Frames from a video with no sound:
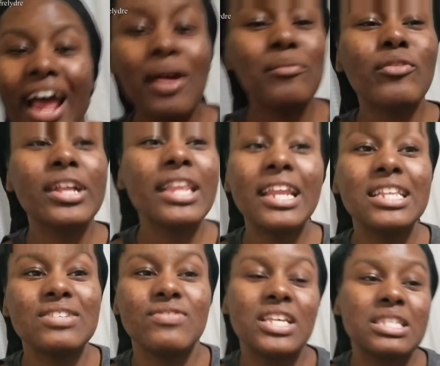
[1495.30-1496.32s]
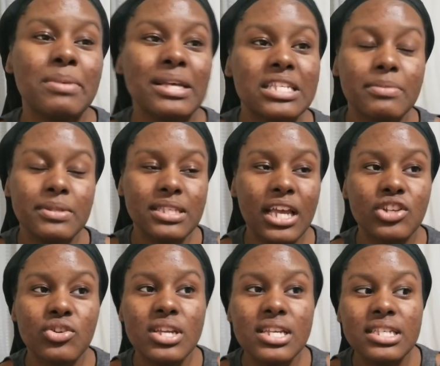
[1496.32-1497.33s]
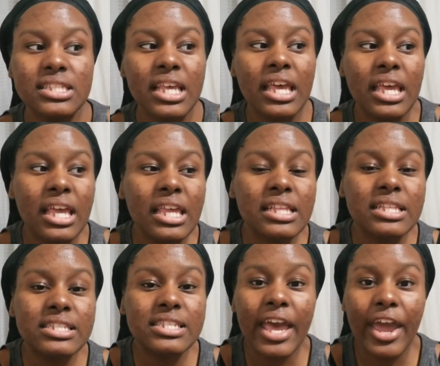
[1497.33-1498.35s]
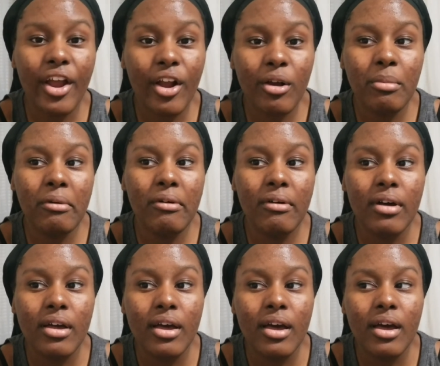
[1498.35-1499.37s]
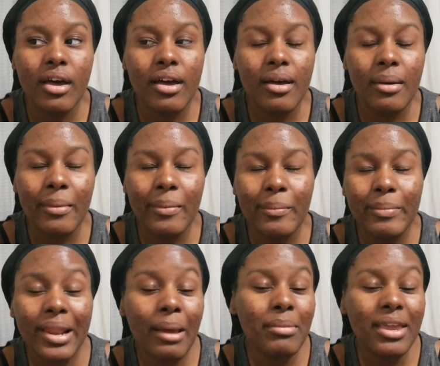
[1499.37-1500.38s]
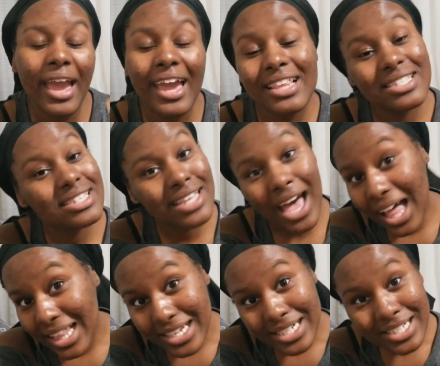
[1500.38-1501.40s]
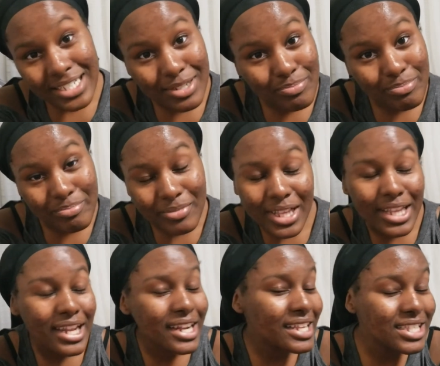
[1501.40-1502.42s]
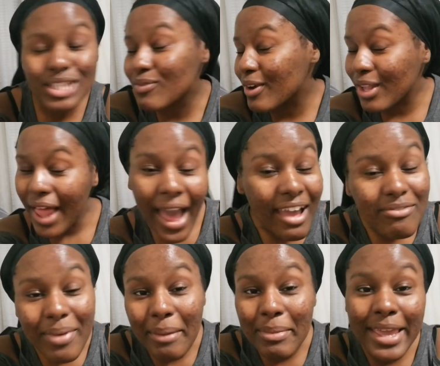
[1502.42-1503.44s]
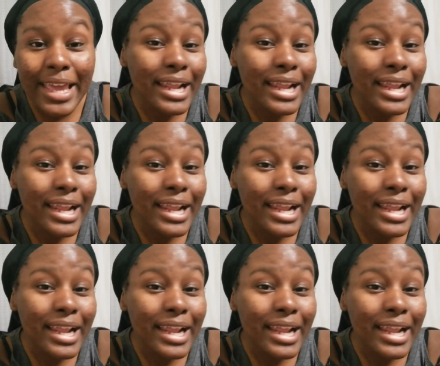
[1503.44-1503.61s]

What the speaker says: I really need to fix my sleeping schedule. It is terrible. But I mean, hey, this is college. This is real life, baby. Get